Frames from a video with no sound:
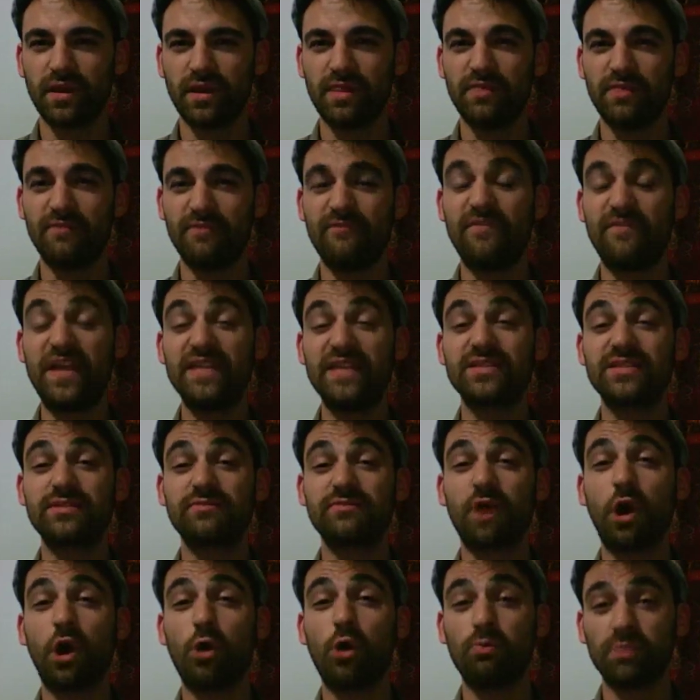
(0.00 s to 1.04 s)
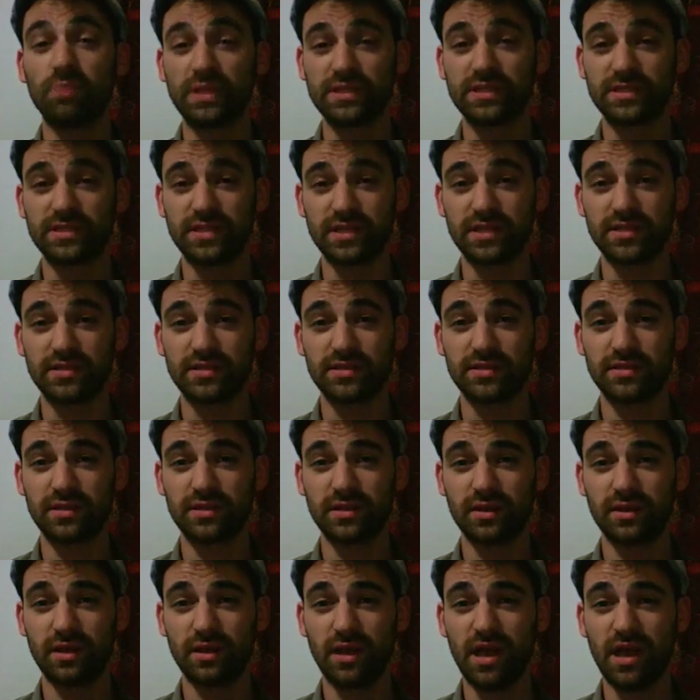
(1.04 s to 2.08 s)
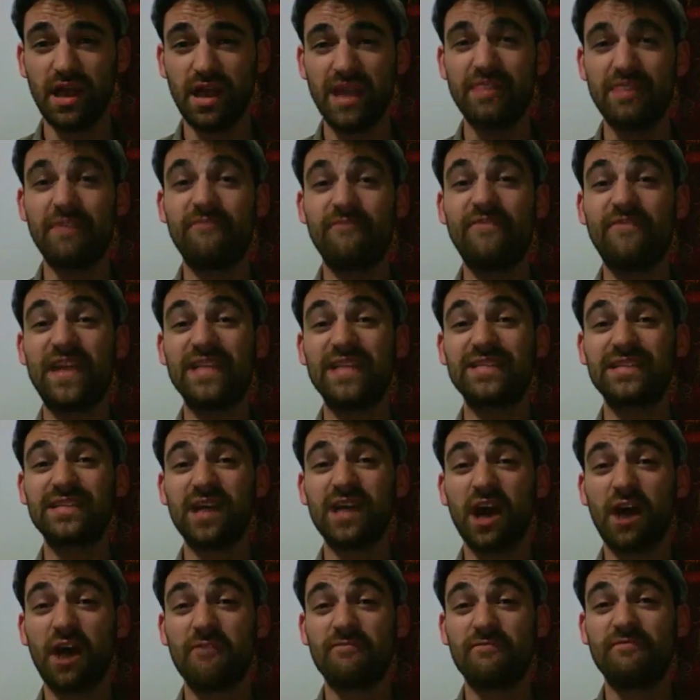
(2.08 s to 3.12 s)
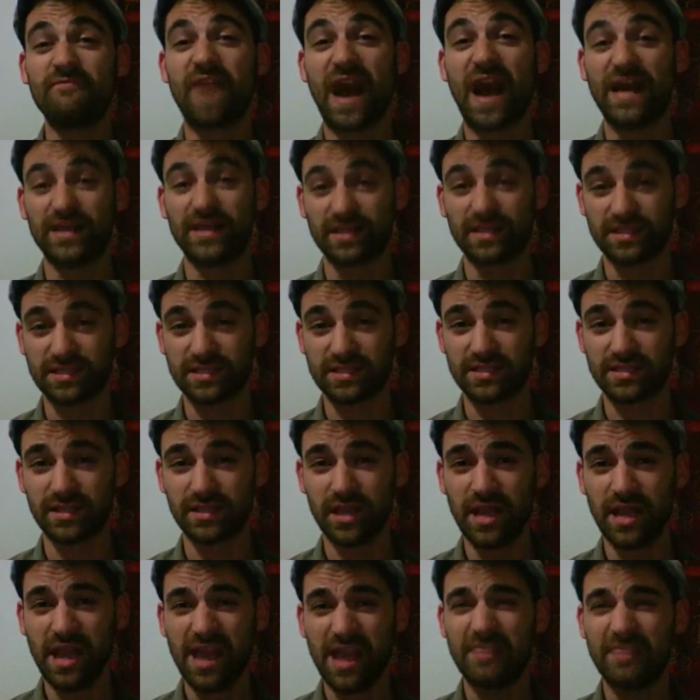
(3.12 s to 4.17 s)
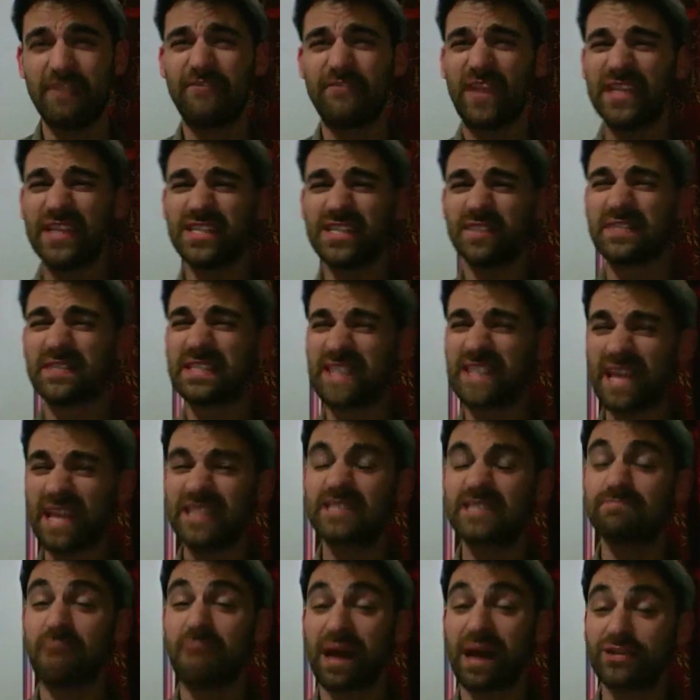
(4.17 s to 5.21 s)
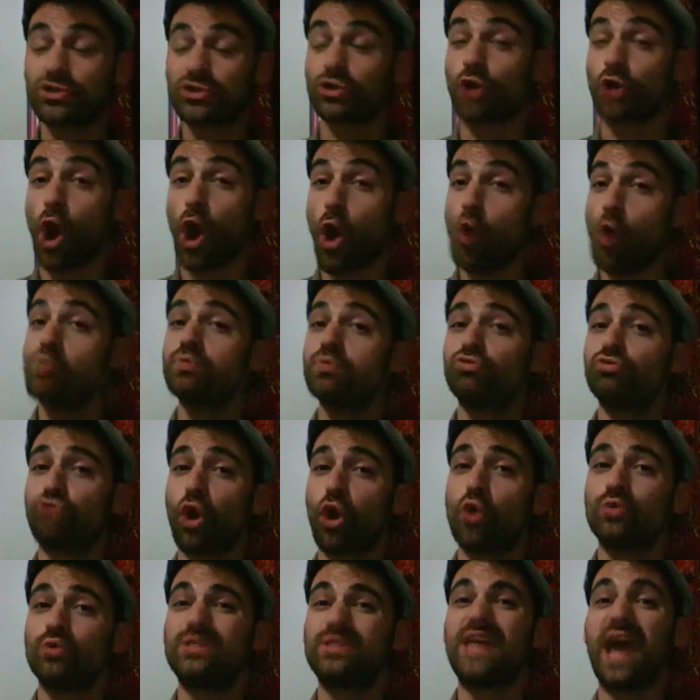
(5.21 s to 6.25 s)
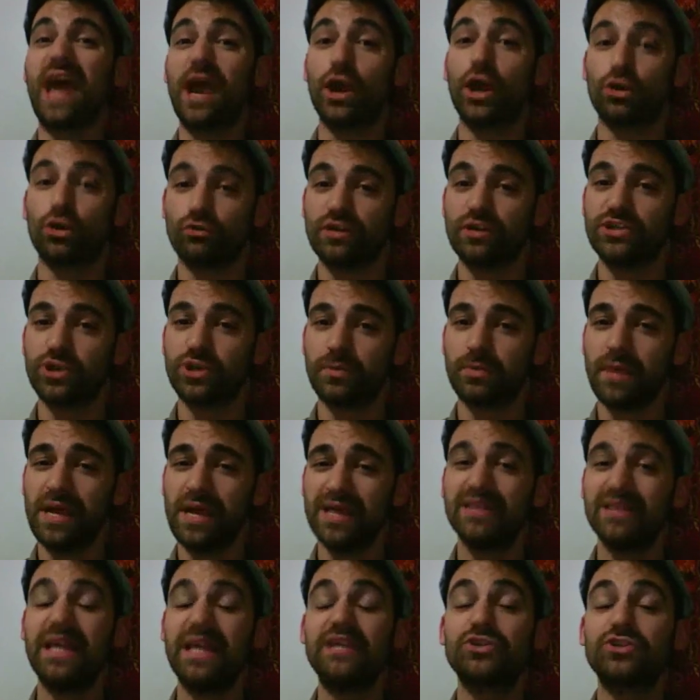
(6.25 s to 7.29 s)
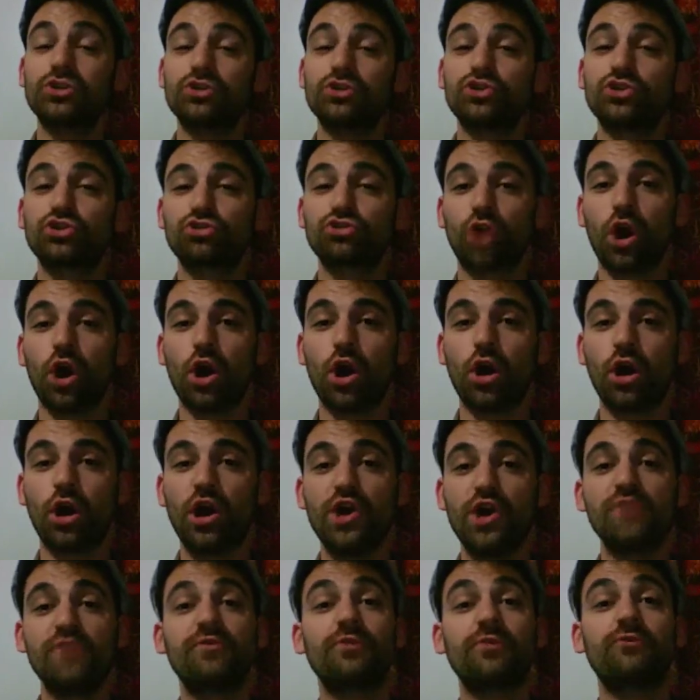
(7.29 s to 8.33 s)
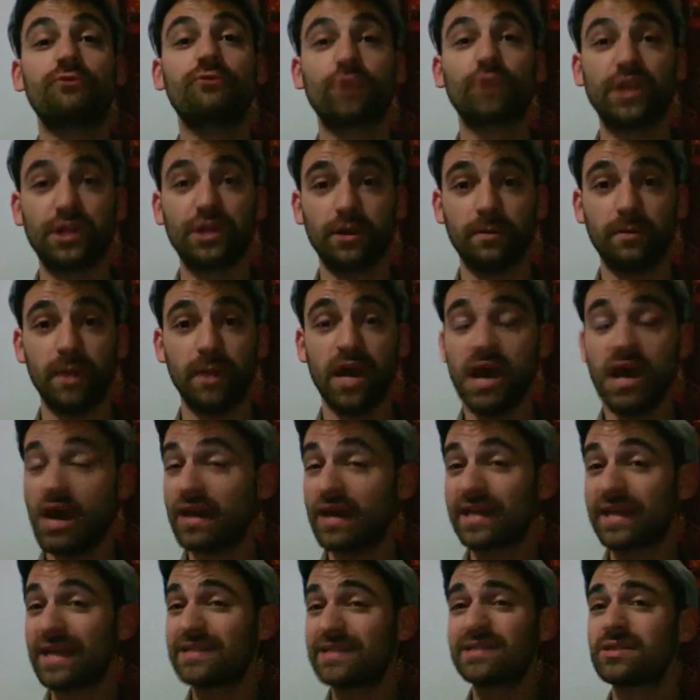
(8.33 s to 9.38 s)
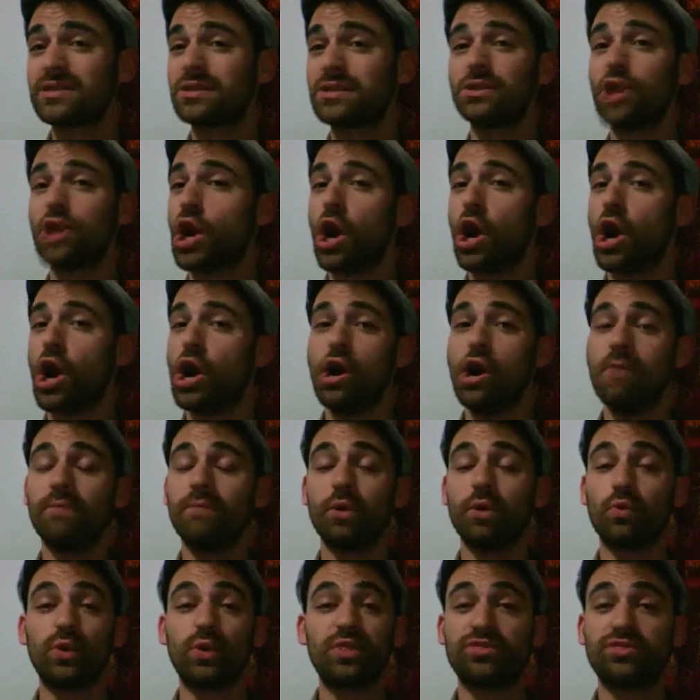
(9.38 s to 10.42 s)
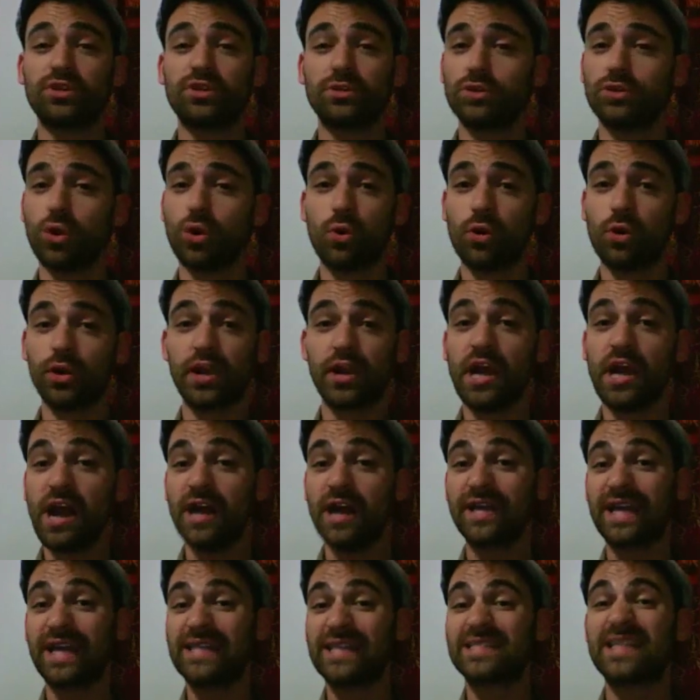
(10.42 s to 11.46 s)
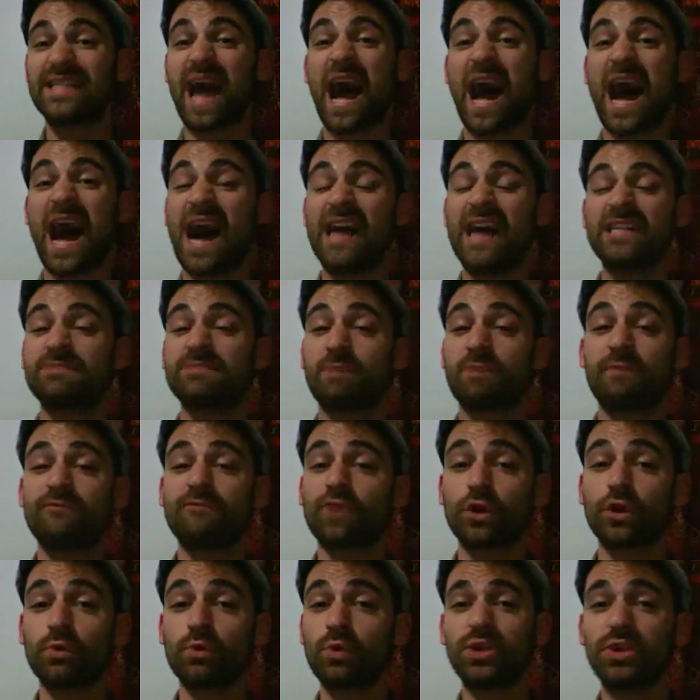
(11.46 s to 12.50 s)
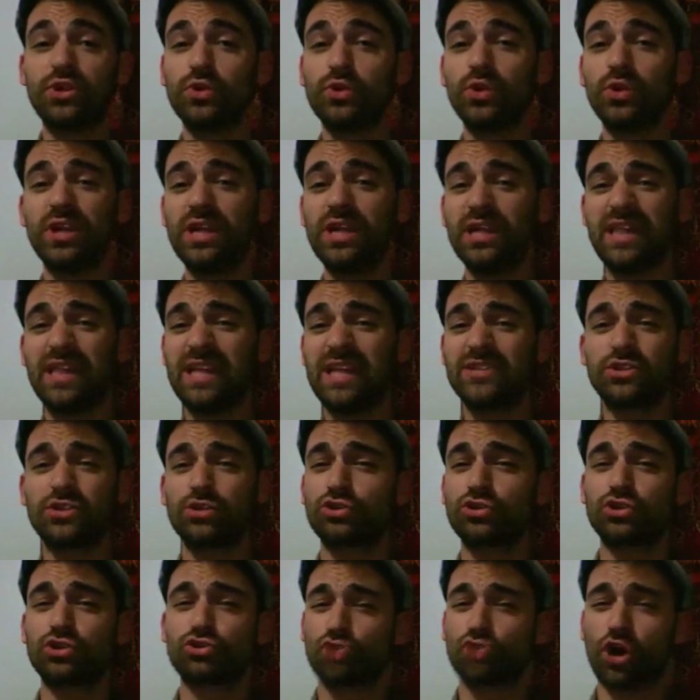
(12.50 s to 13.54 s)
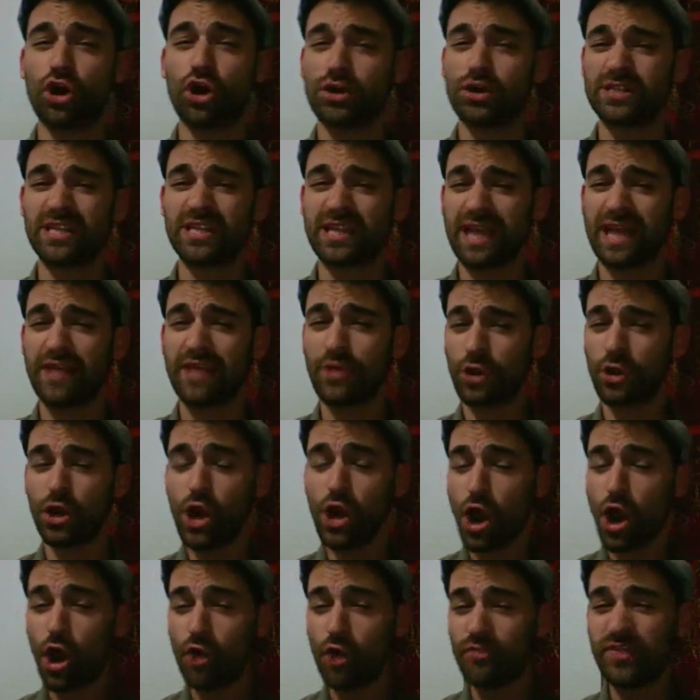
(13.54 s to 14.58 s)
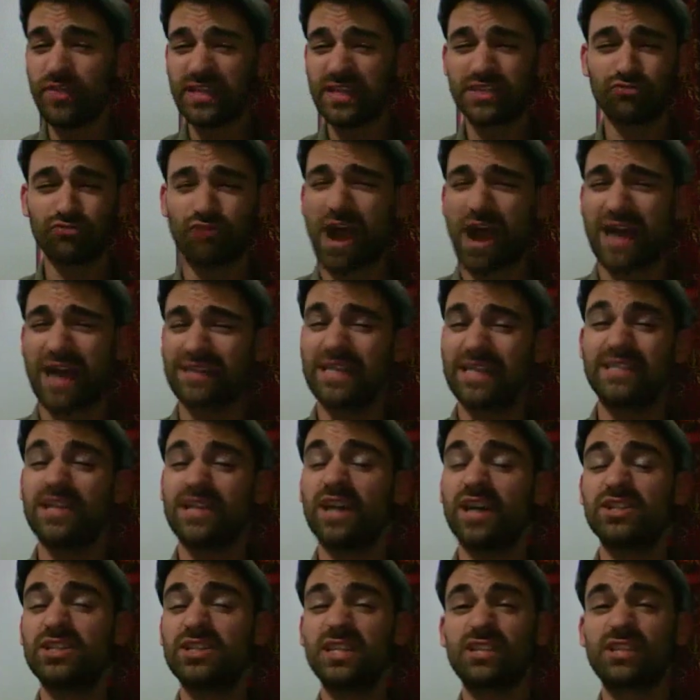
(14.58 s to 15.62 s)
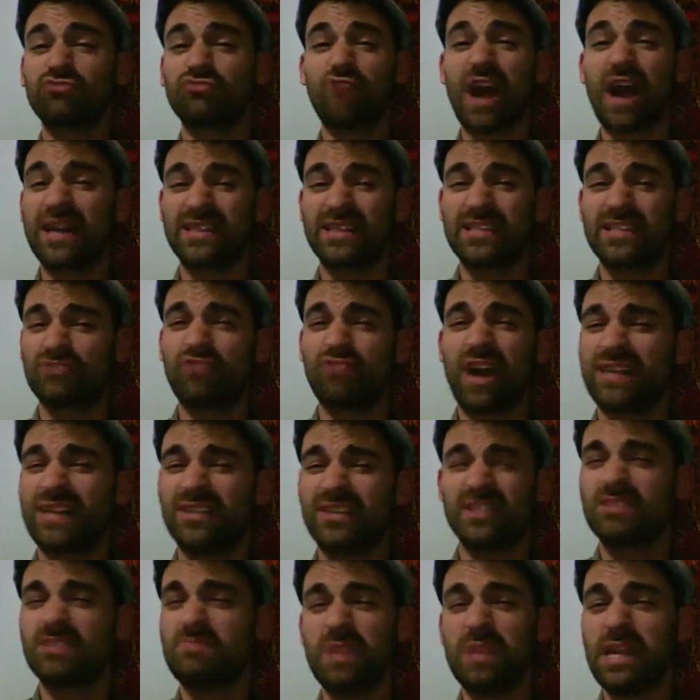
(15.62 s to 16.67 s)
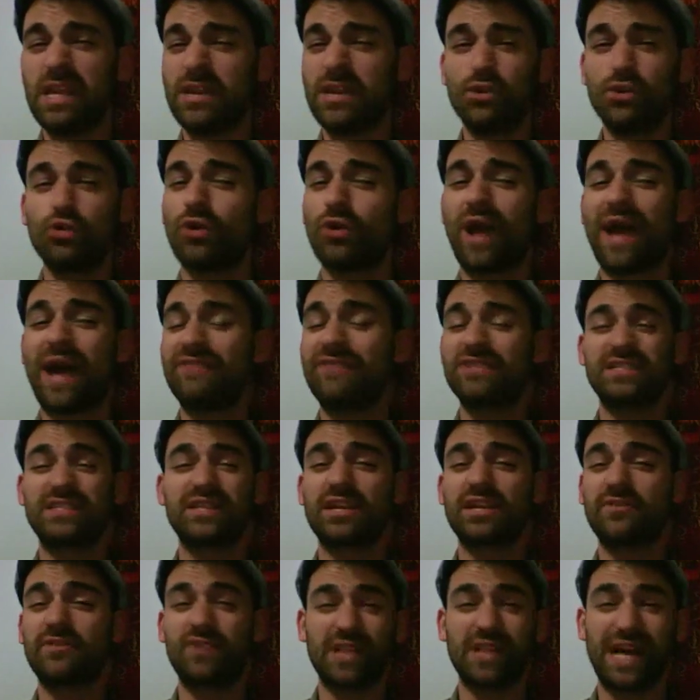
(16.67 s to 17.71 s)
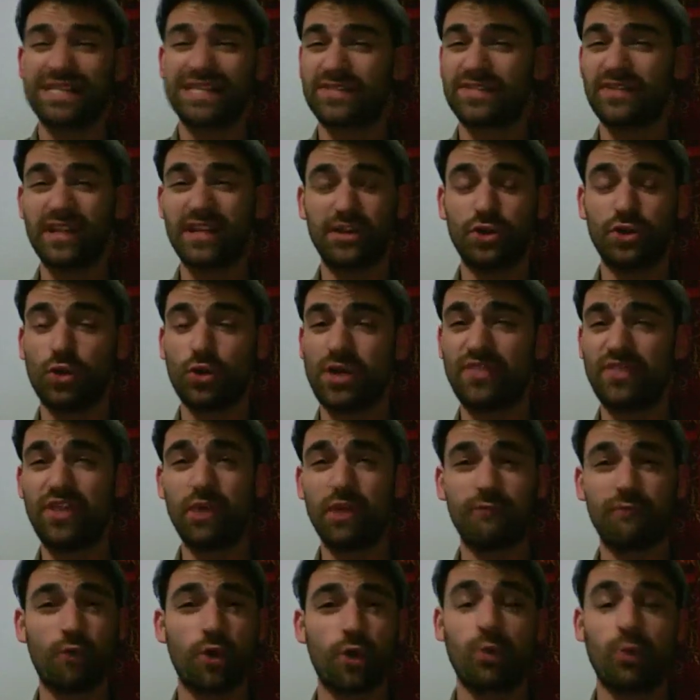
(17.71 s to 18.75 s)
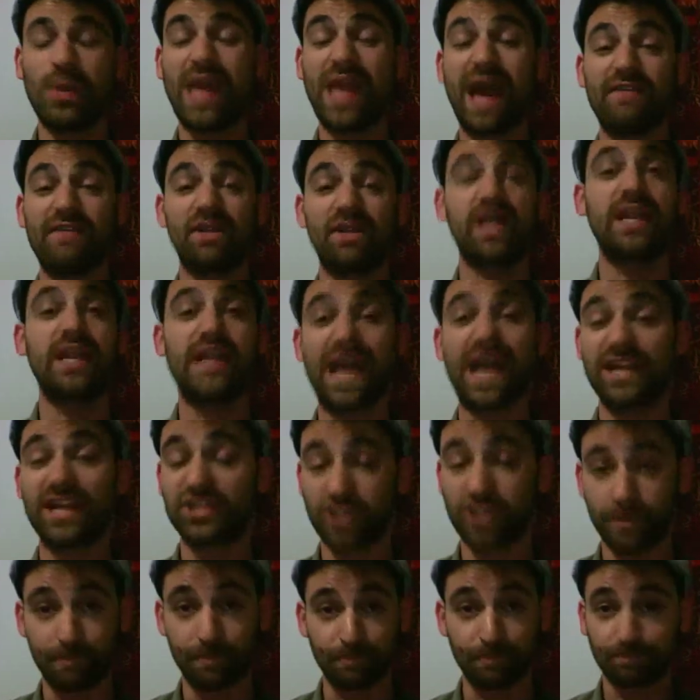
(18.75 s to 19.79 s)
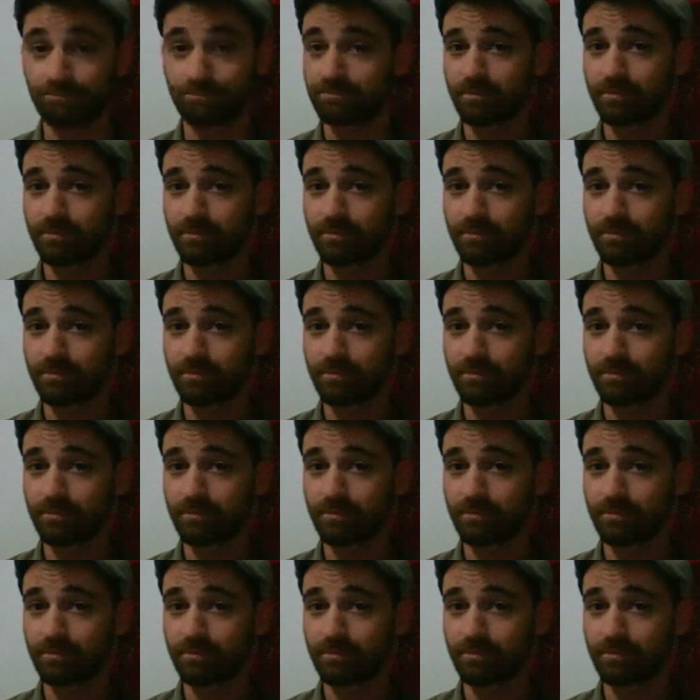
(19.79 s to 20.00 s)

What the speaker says: In the face of hopelessness, in the face of violence, in the face of state-sponsored homegrown terrorism, they stood strong for freedom. Against the law, but with the Lord. Against the odds, but firm with unity. They stood strong together on this rock. They touched this rock touched me, and you don't have to study philosophy to know that therefore we have a connection.